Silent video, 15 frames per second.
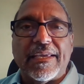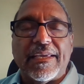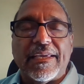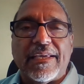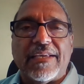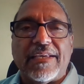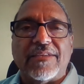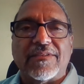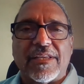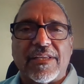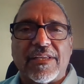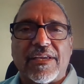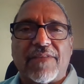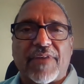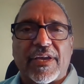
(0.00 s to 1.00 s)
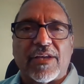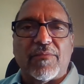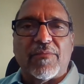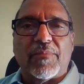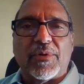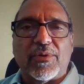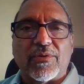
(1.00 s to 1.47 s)
easily
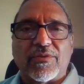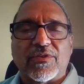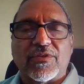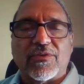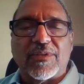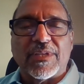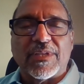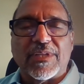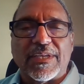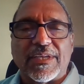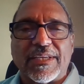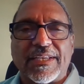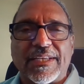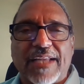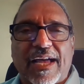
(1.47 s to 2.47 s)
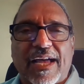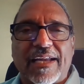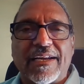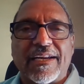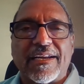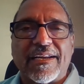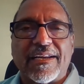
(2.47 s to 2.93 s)
available, or certainly not
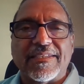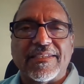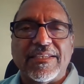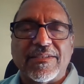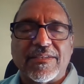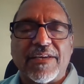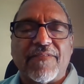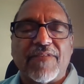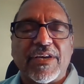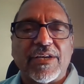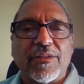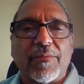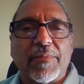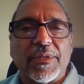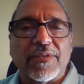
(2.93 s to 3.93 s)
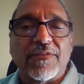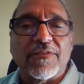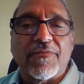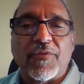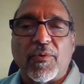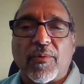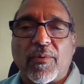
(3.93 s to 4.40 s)
as easily available as
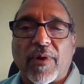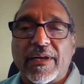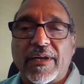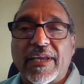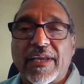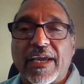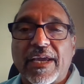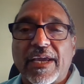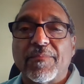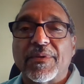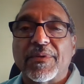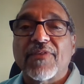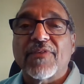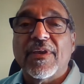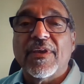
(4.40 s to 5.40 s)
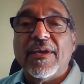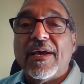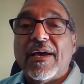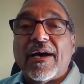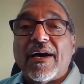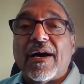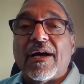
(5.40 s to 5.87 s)
if you were on campus.
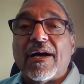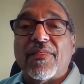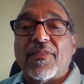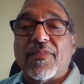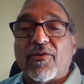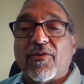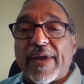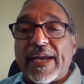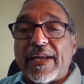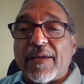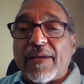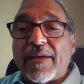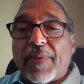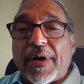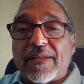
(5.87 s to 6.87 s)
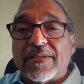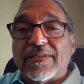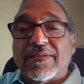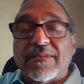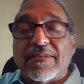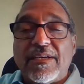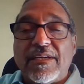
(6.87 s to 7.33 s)
The grading
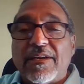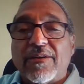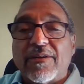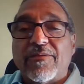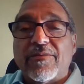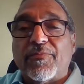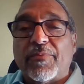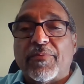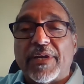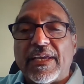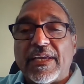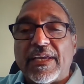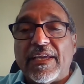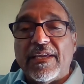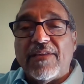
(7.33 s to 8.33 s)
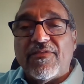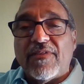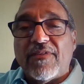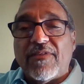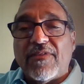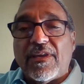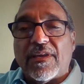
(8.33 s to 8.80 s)
policy here is pretty
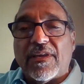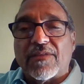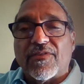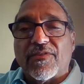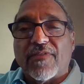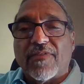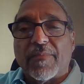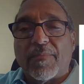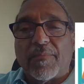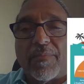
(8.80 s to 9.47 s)
easy, and just let me